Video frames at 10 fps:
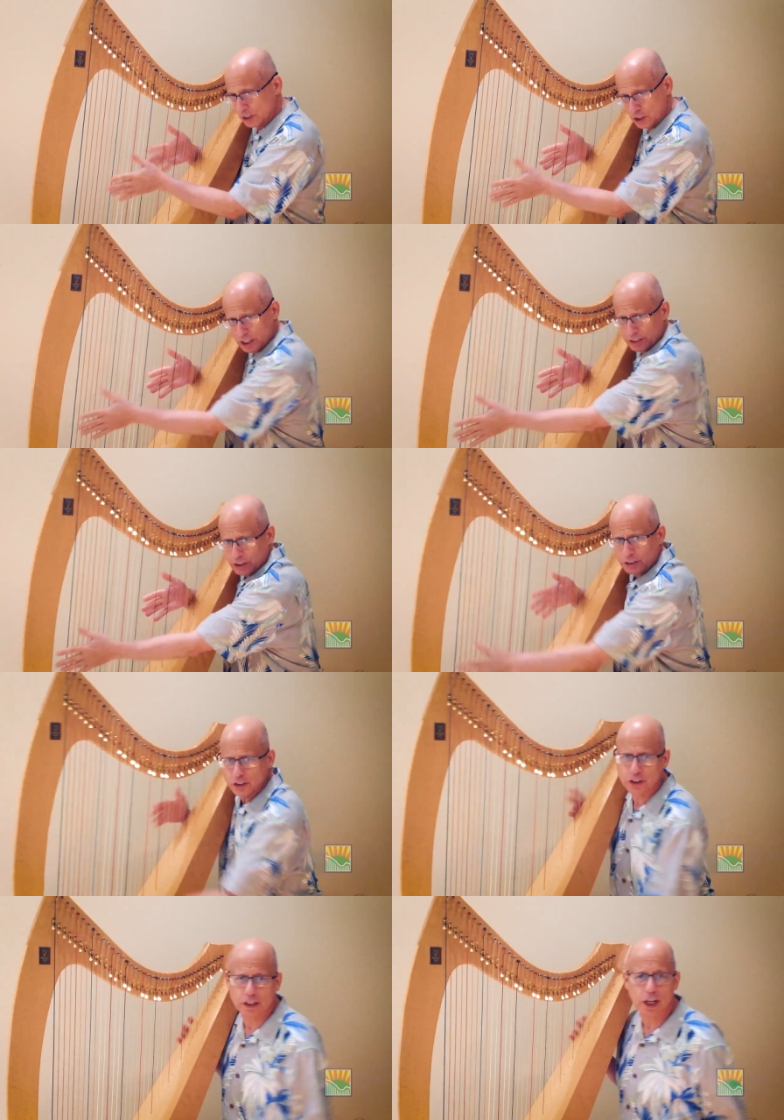Good, good,
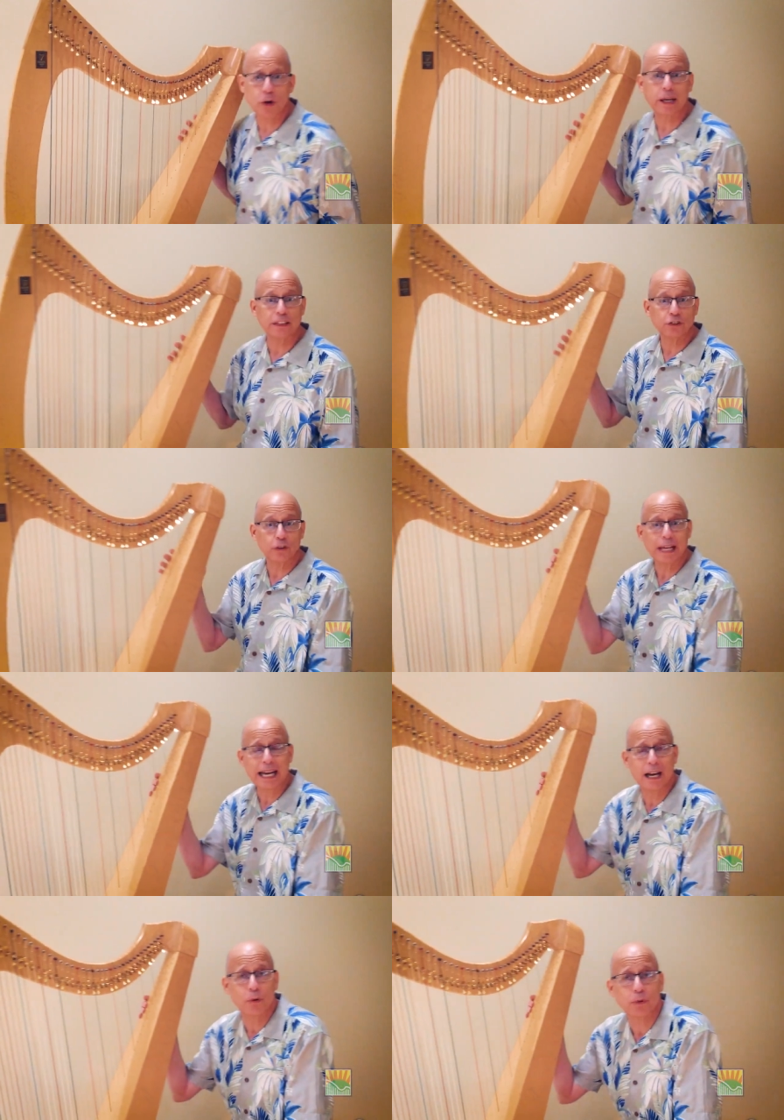good, good. Okay, so
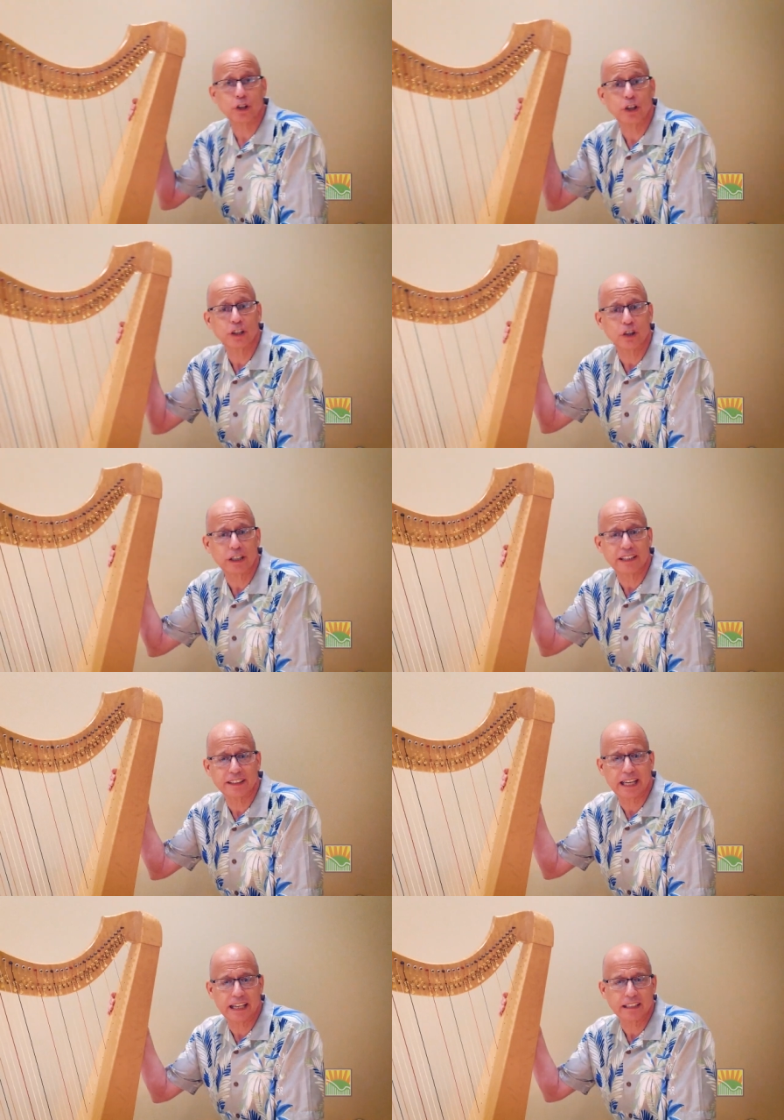now we're going to look at
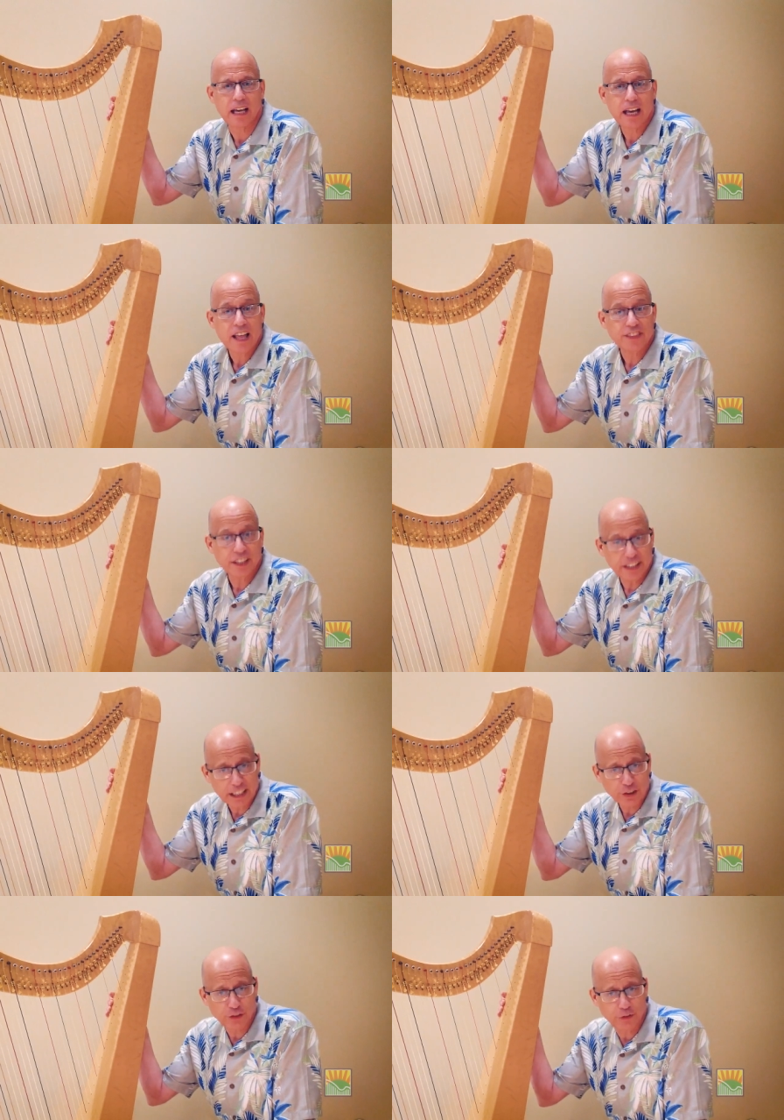that the
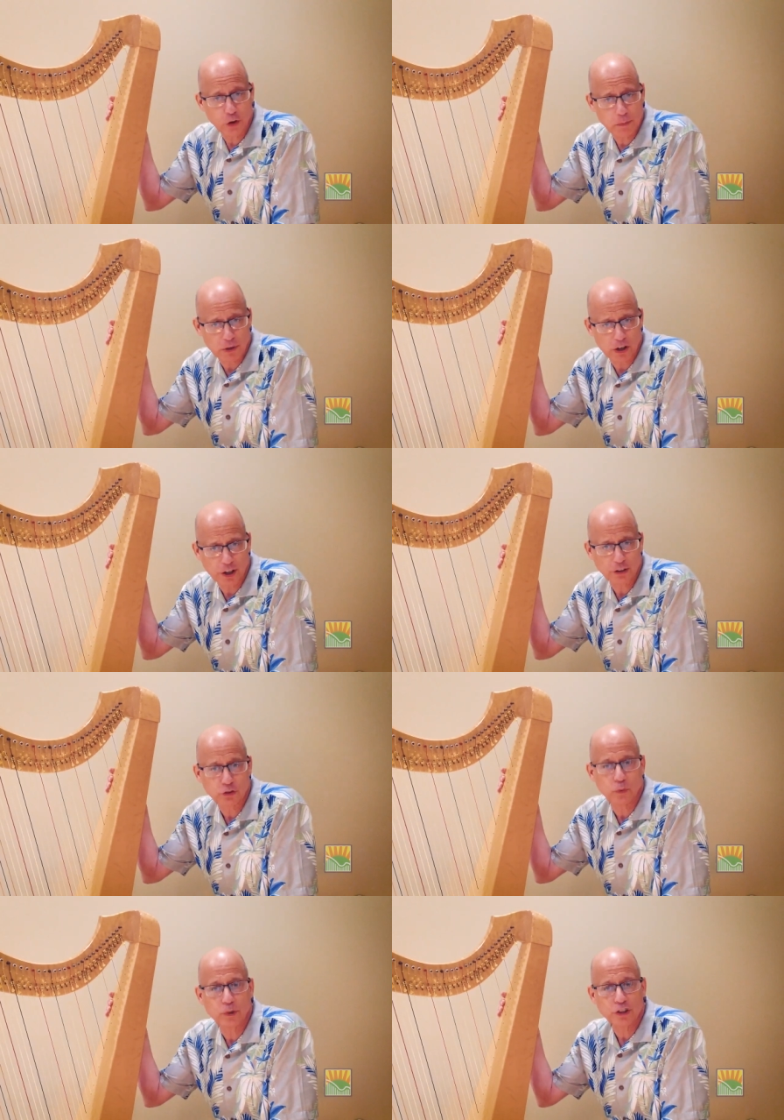next four
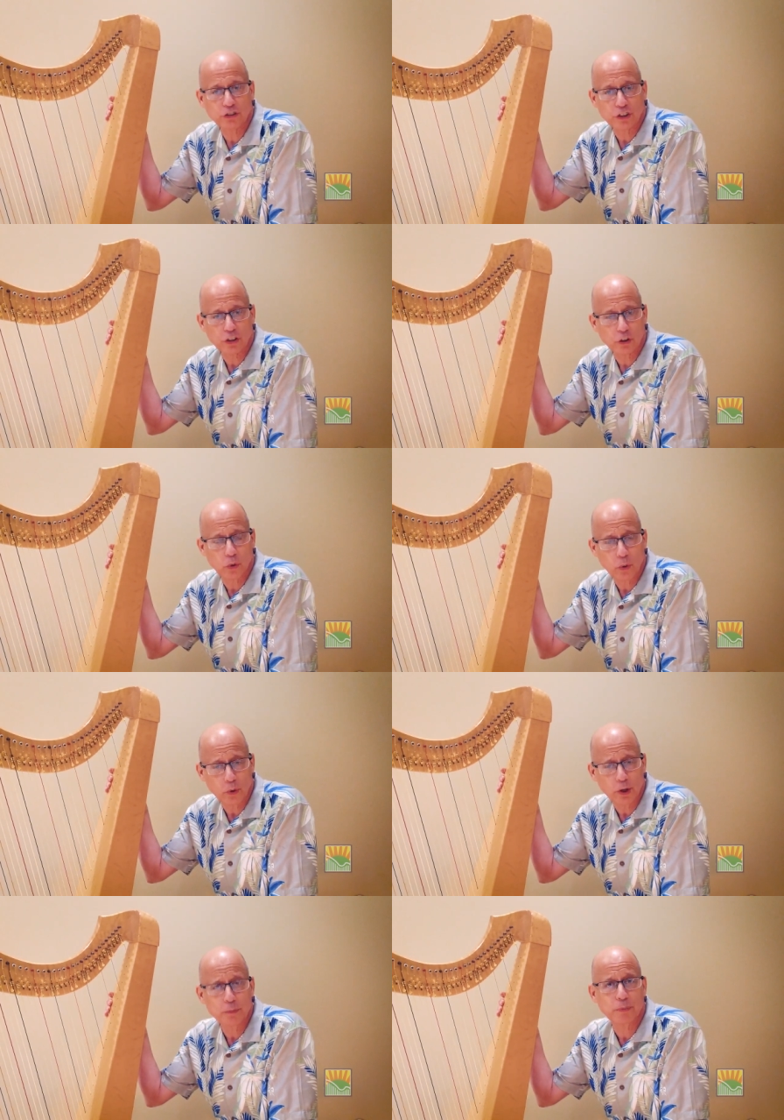bars, which is a
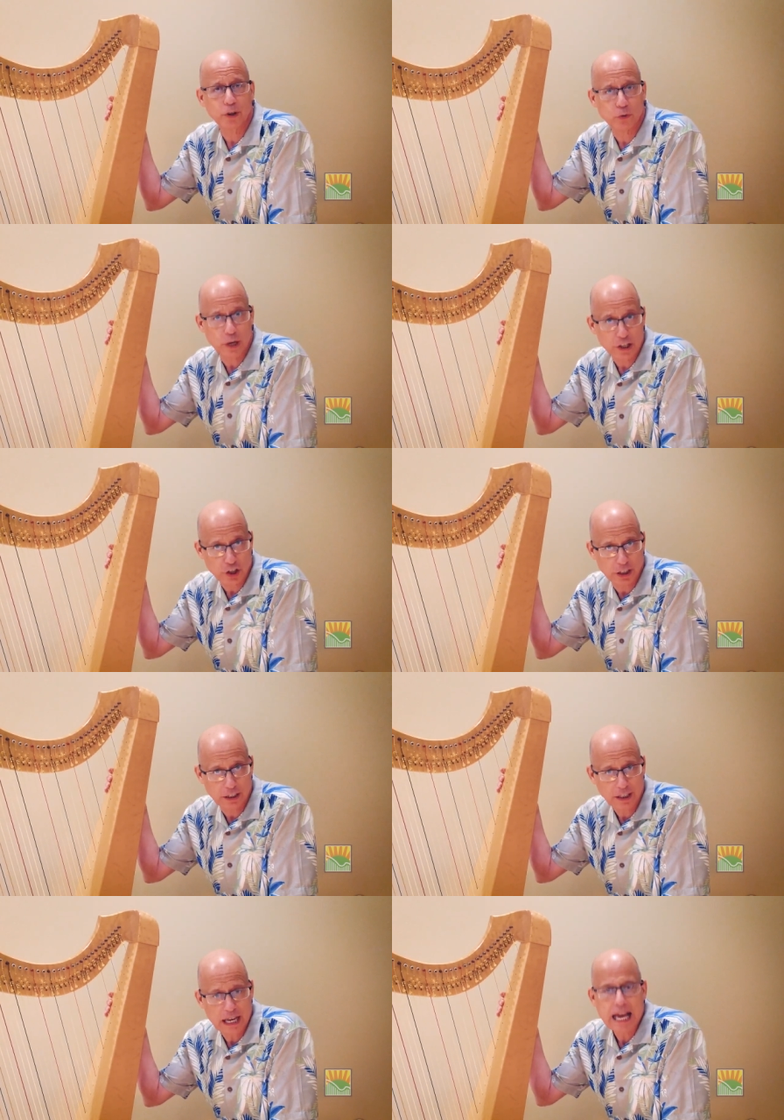chord
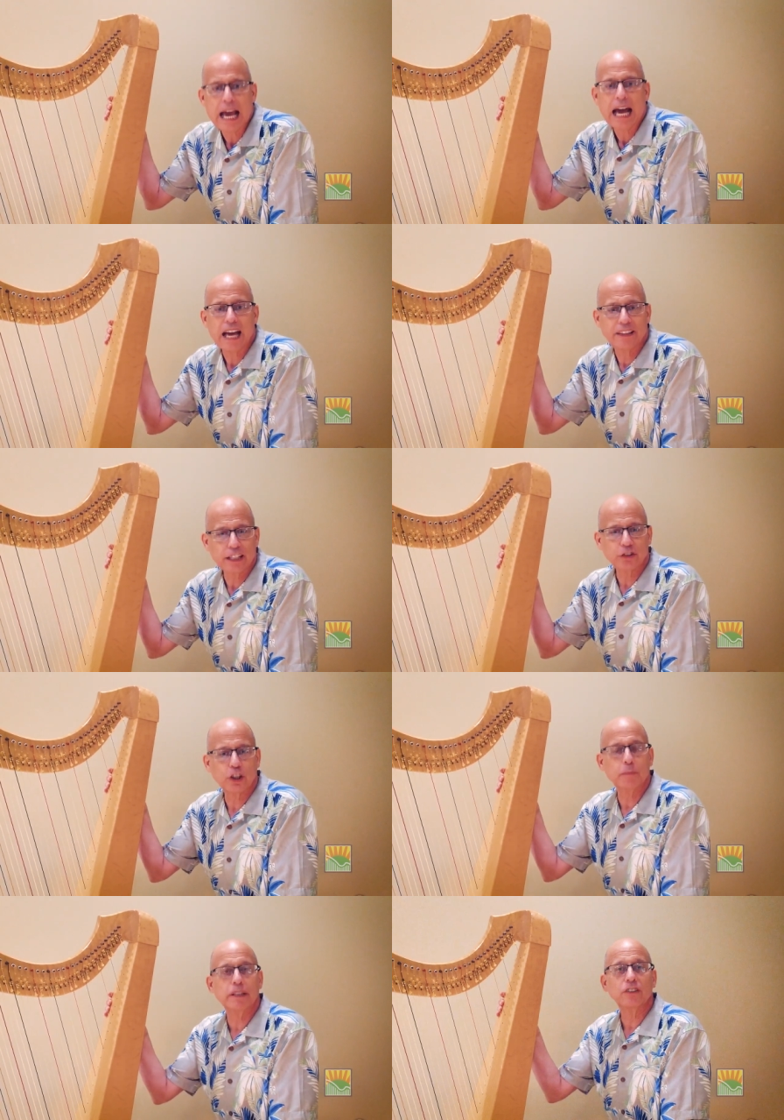progression, and that's going
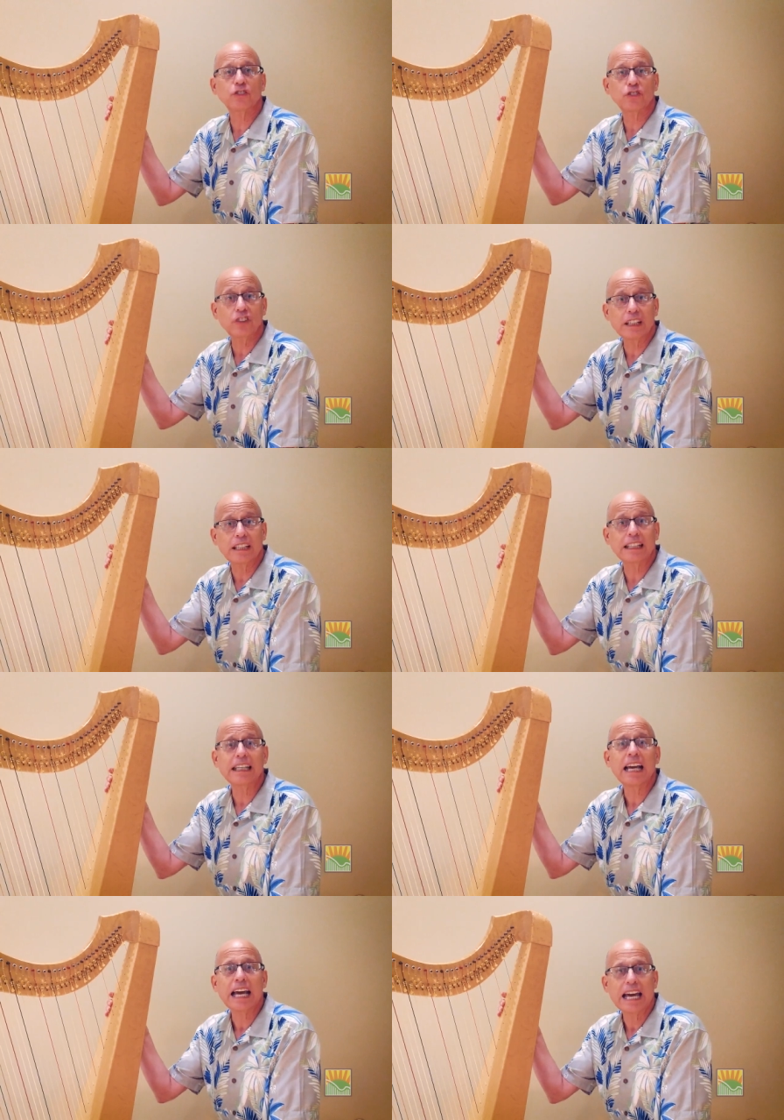to be
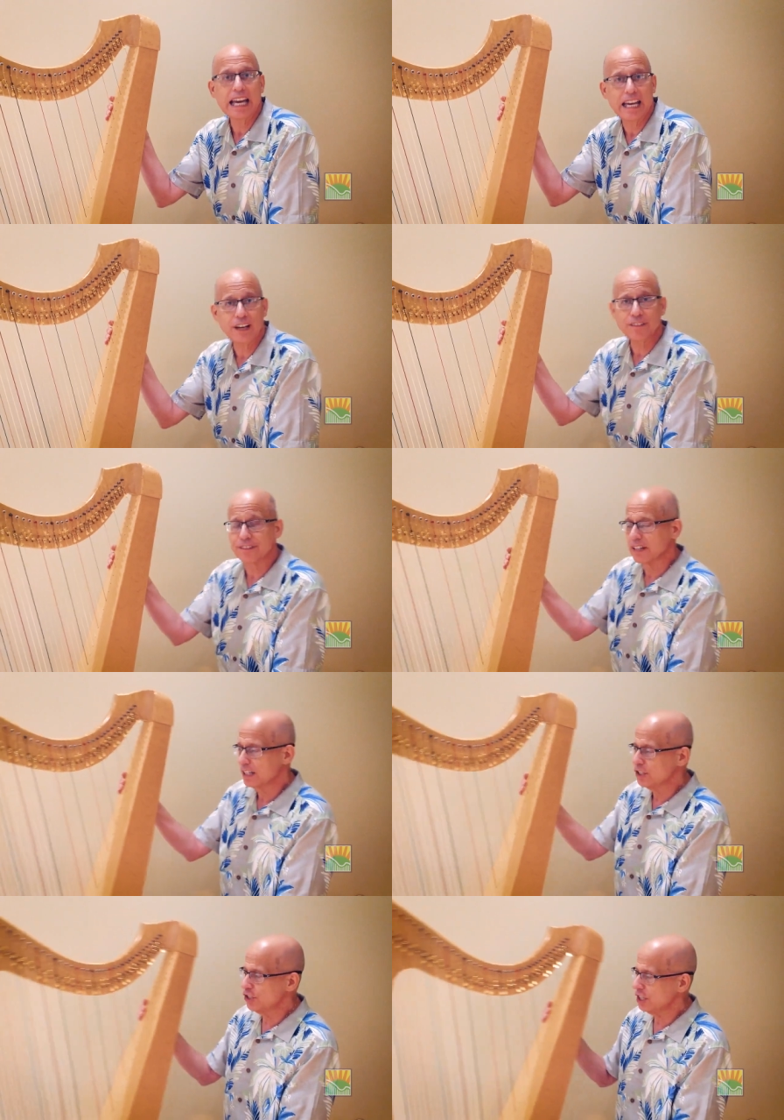C, F,
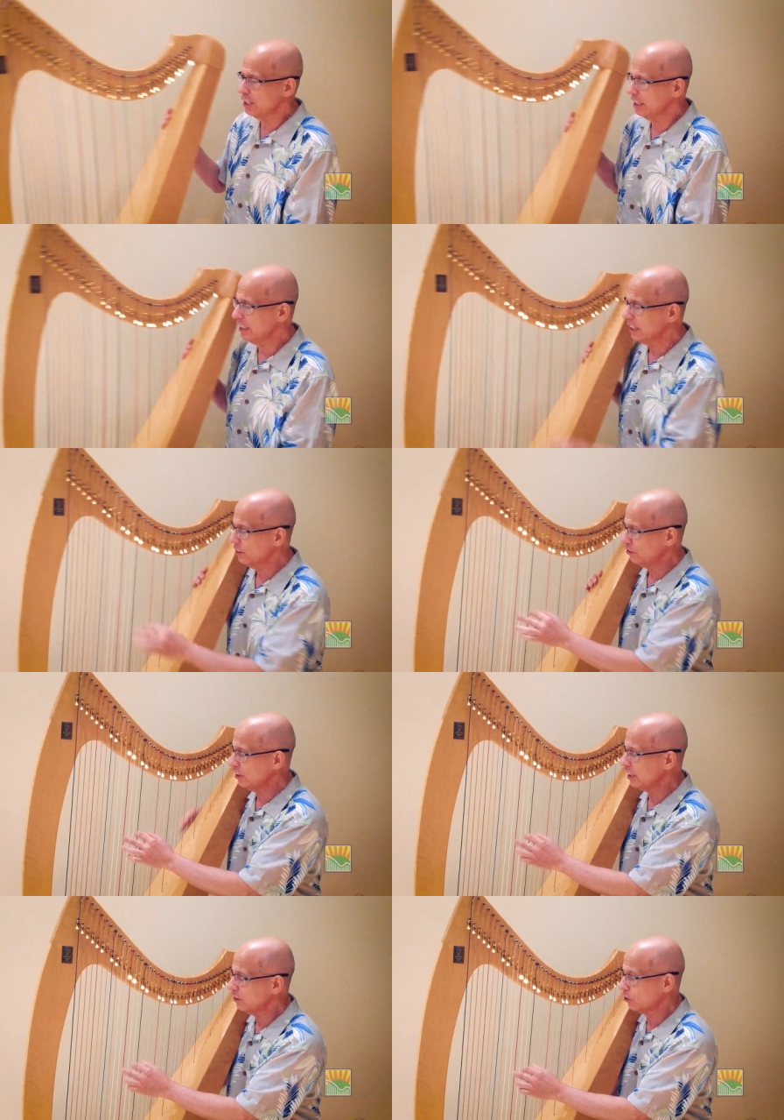G, C.